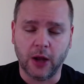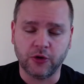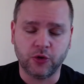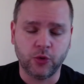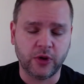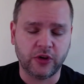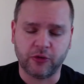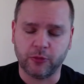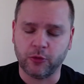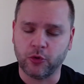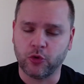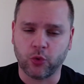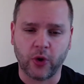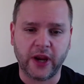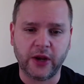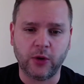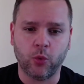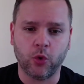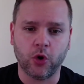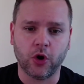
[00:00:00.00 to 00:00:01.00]
doing some
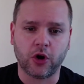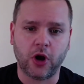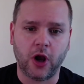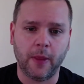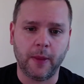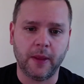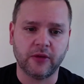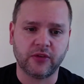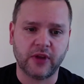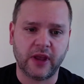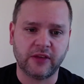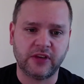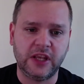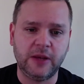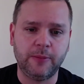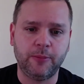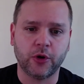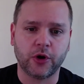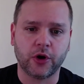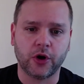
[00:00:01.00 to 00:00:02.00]
great work on this, as
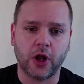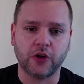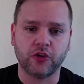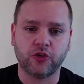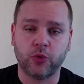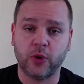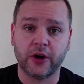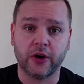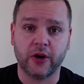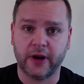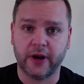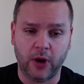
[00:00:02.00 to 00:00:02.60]
he put it on Twitter,